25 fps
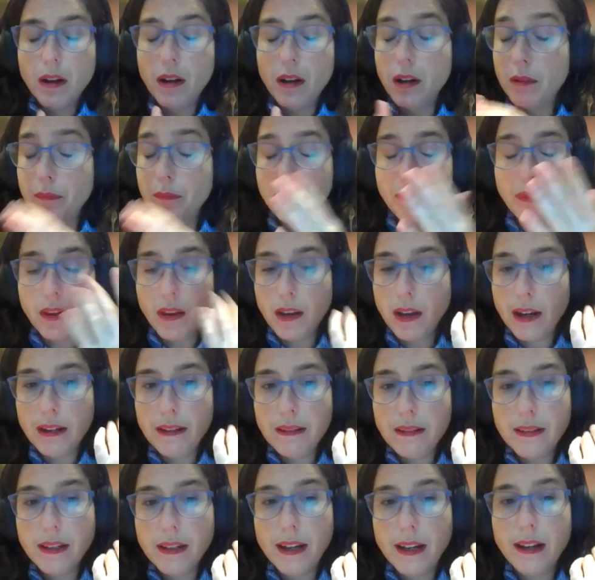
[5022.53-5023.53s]

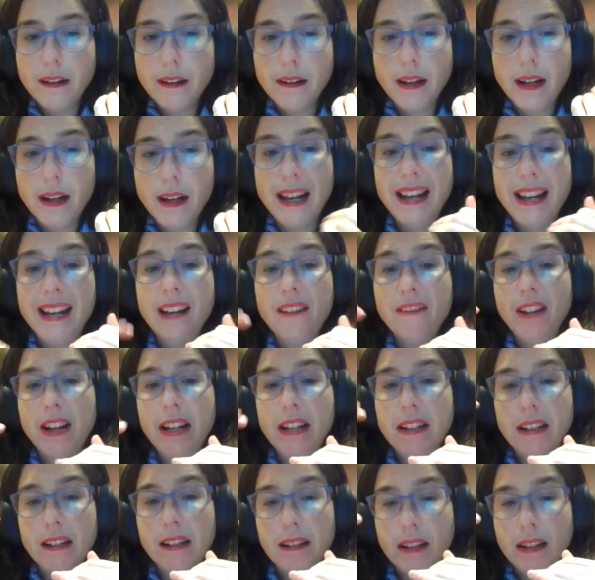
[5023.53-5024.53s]
I said
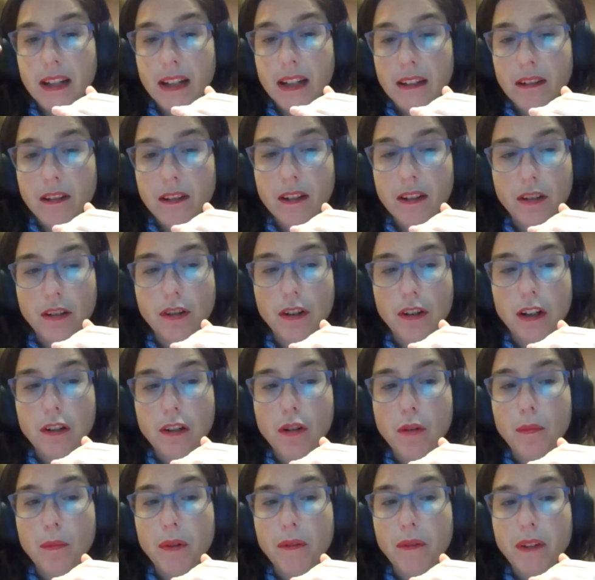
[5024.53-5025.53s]
elevated international
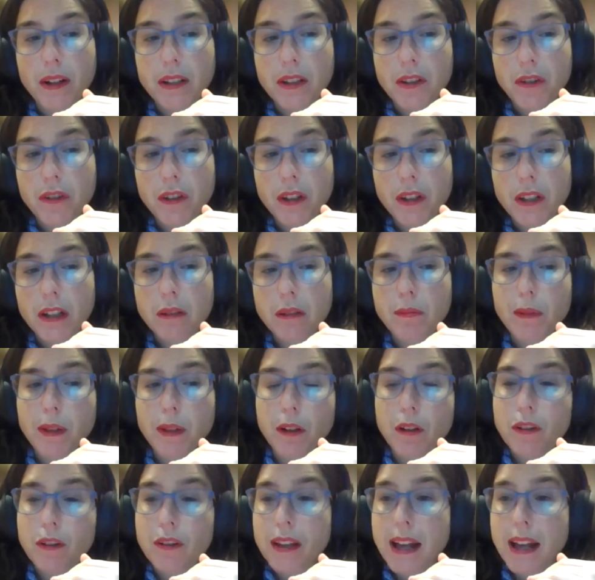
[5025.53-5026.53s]
human rights treaties
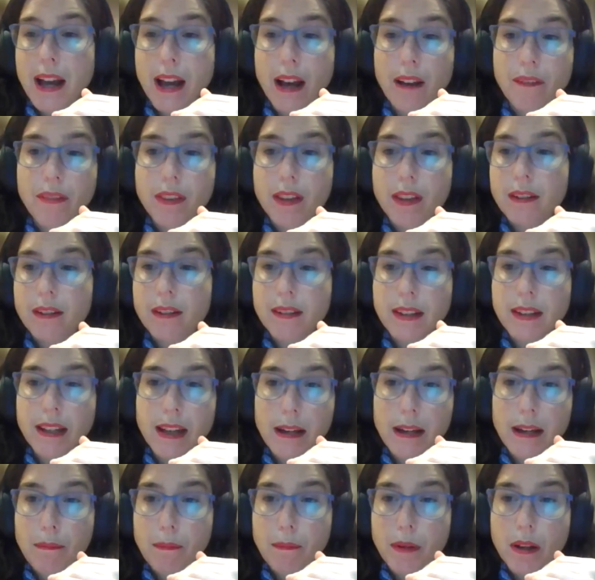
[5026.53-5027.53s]
because they have the
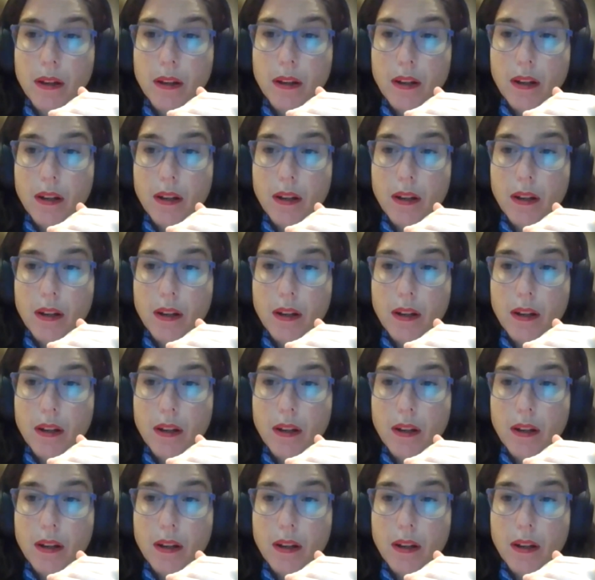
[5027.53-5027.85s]
same